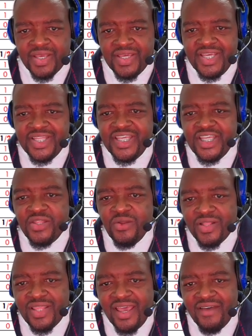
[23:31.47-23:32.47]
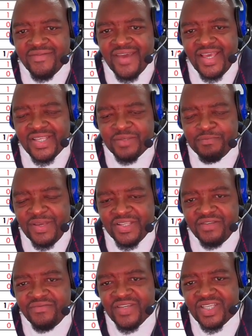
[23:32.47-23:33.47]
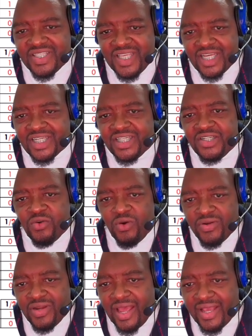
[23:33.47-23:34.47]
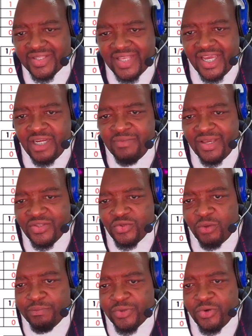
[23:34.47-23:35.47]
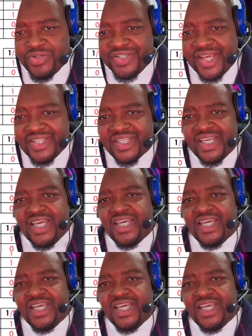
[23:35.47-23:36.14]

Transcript: He did not have a specific section on assignments or projects.